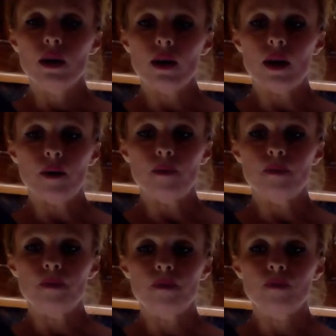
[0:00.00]

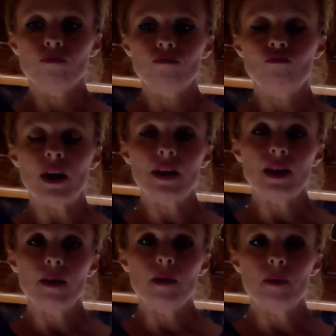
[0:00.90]
By the
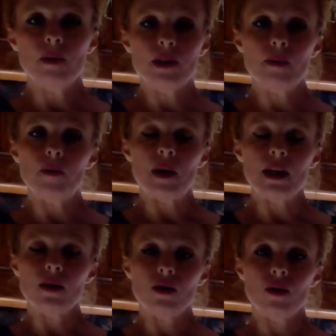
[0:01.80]
time that someone makes
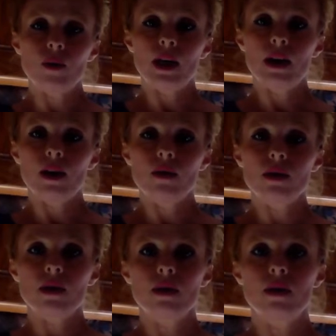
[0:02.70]
it to the White
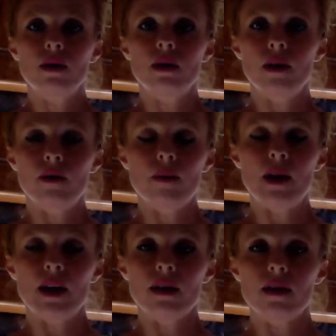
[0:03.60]
House, if they
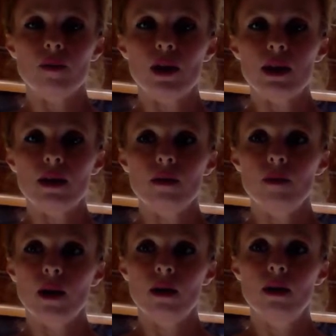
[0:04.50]
make it as a president,
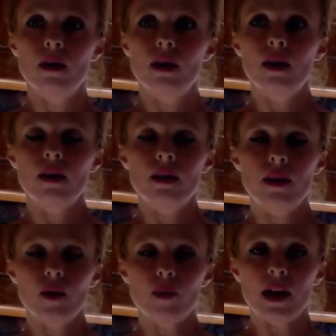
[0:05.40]

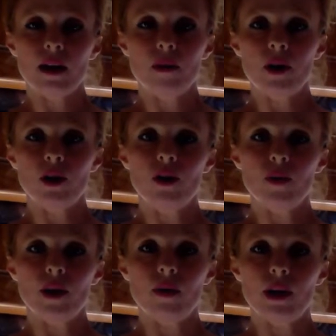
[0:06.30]
they're blackmailed all the
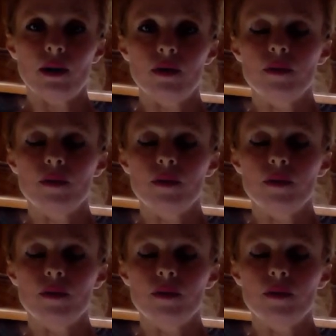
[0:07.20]
way around.